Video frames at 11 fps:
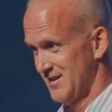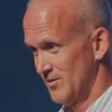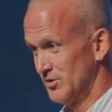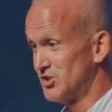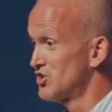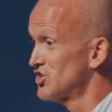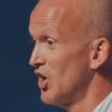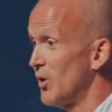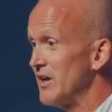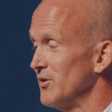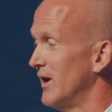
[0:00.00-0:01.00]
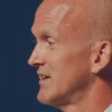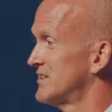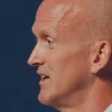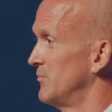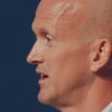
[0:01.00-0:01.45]
which is so
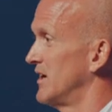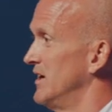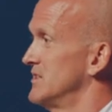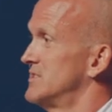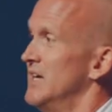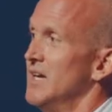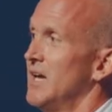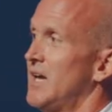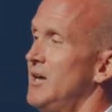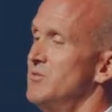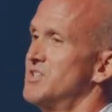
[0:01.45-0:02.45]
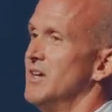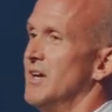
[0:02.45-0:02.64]
interesting because he's